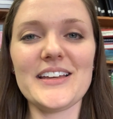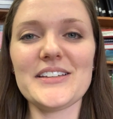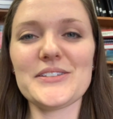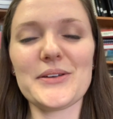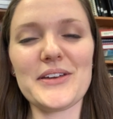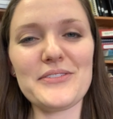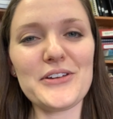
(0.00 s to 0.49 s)

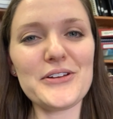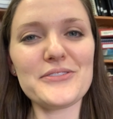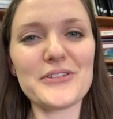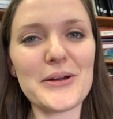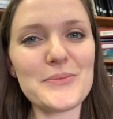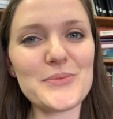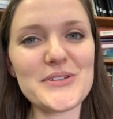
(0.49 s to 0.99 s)
So if you're
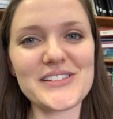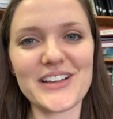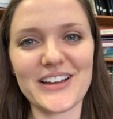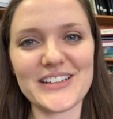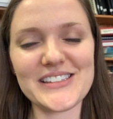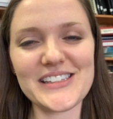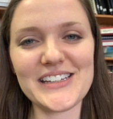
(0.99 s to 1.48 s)
from
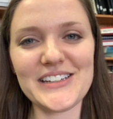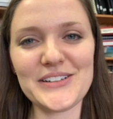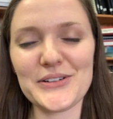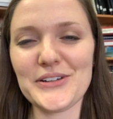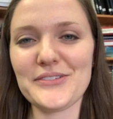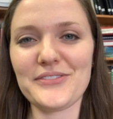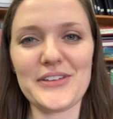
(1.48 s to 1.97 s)
Wisconsin
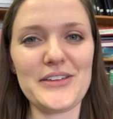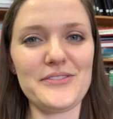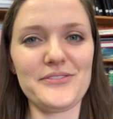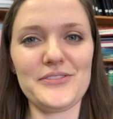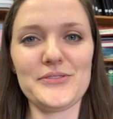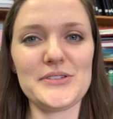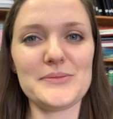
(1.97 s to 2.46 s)
or if, if
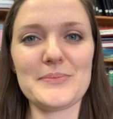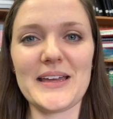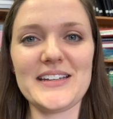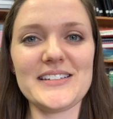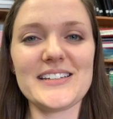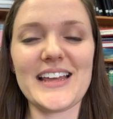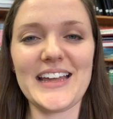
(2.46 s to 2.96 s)
you've
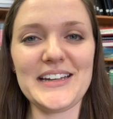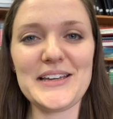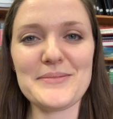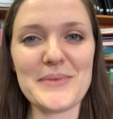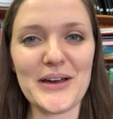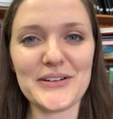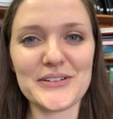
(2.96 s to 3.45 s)
spent any
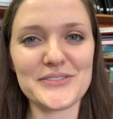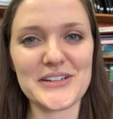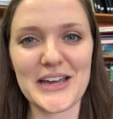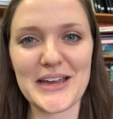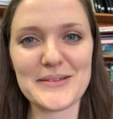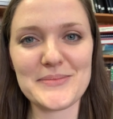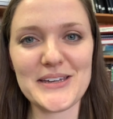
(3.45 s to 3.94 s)
amount of
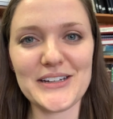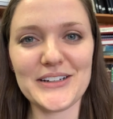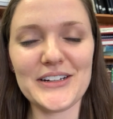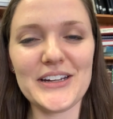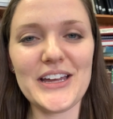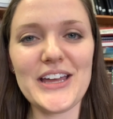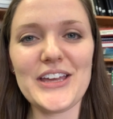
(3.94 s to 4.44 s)
time here,
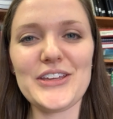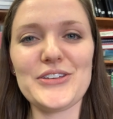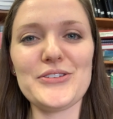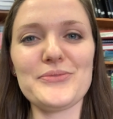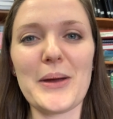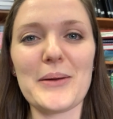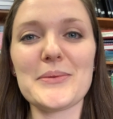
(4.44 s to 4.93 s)

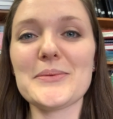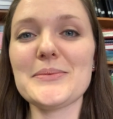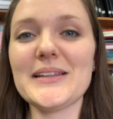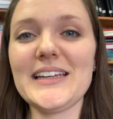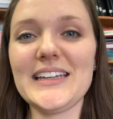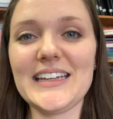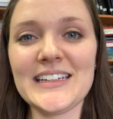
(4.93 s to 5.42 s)
you've
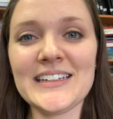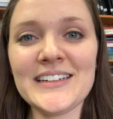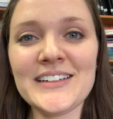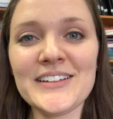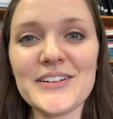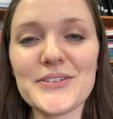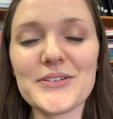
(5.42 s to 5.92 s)
probably
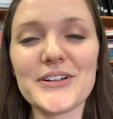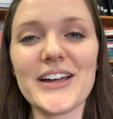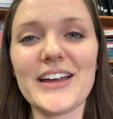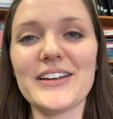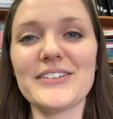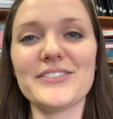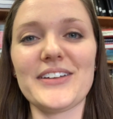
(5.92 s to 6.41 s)
eaten or
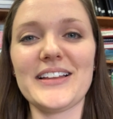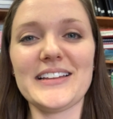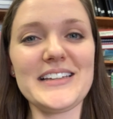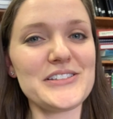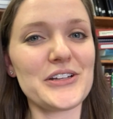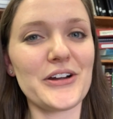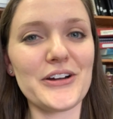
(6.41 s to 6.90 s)
have at
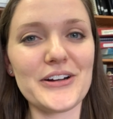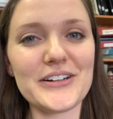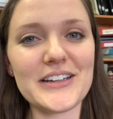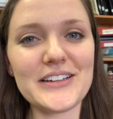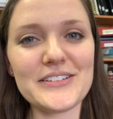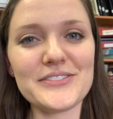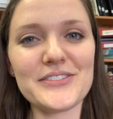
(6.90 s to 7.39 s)
least heard
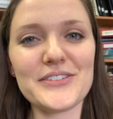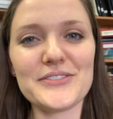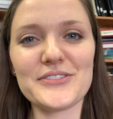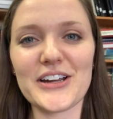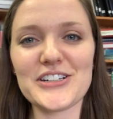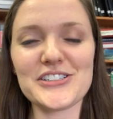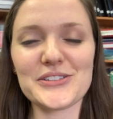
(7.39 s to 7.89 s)
of
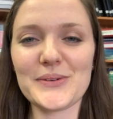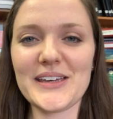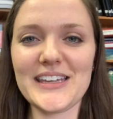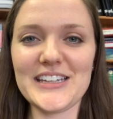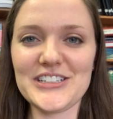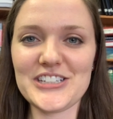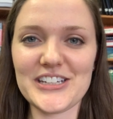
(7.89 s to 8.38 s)
fresh
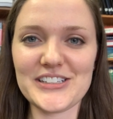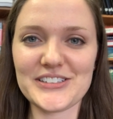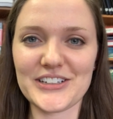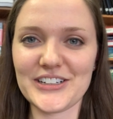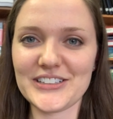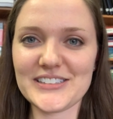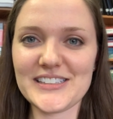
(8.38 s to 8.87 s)
squeaky cheese
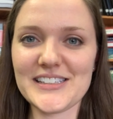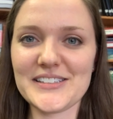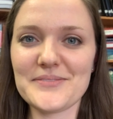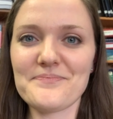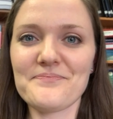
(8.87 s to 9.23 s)
curds.